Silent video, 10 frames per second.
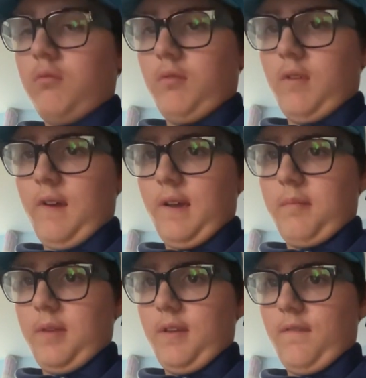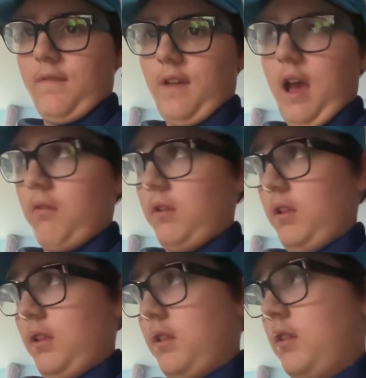or it could be a
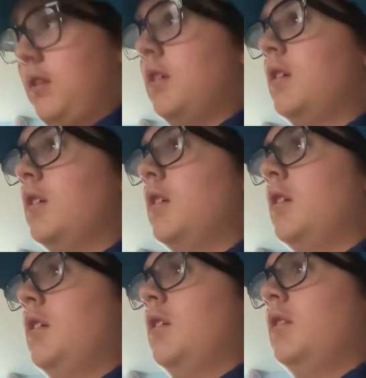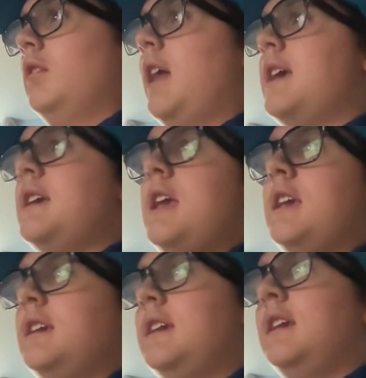vowel. Like
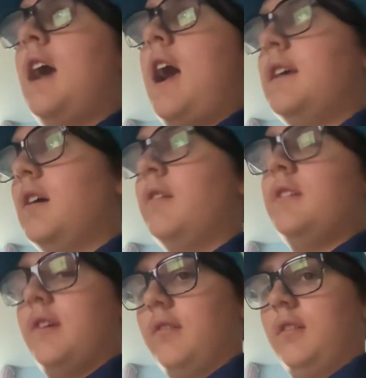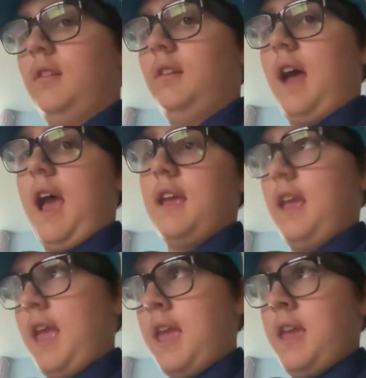A E I O U.
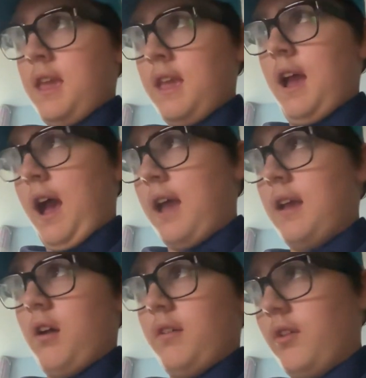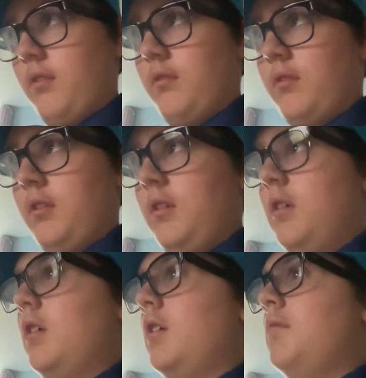Like A E I O U.
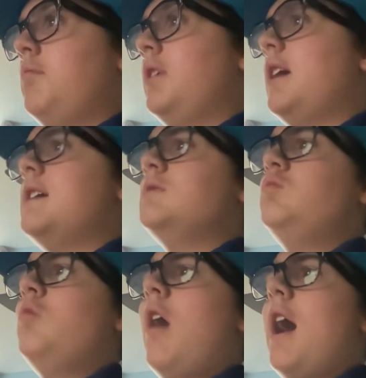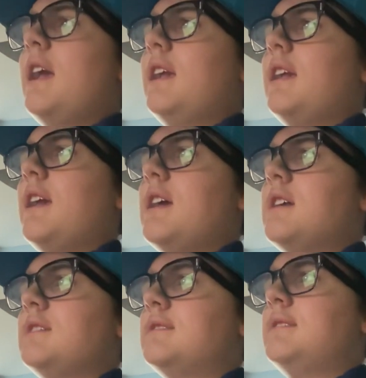Because one
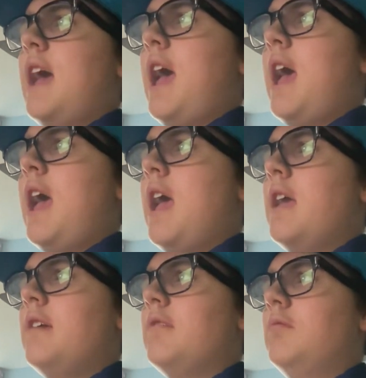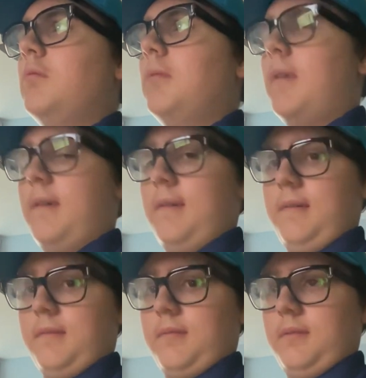can say,
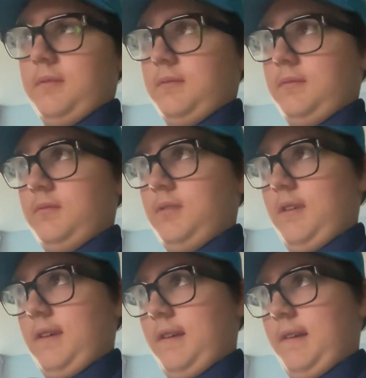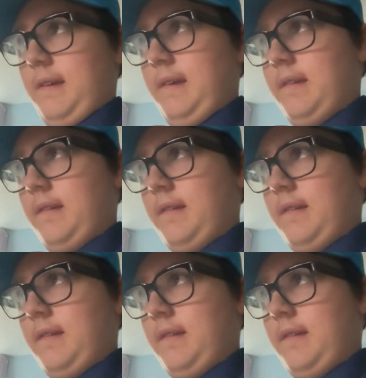one can say.